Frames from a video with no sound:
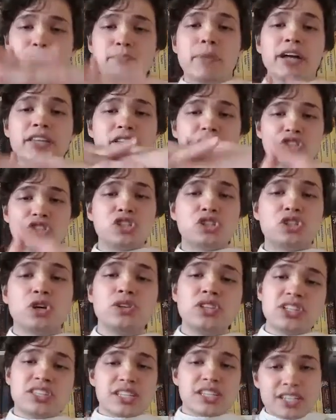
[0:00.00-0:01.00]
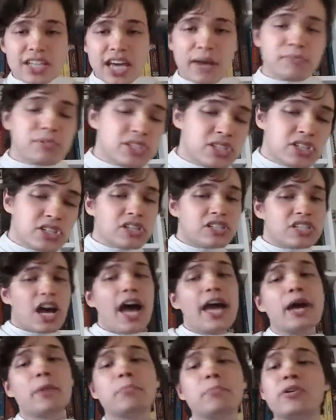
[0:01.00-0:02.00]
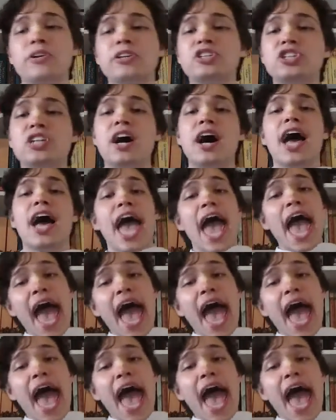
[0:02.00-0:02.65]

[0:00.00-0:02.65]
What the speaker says: Mother Jashoda's attempts to tie up Krishna.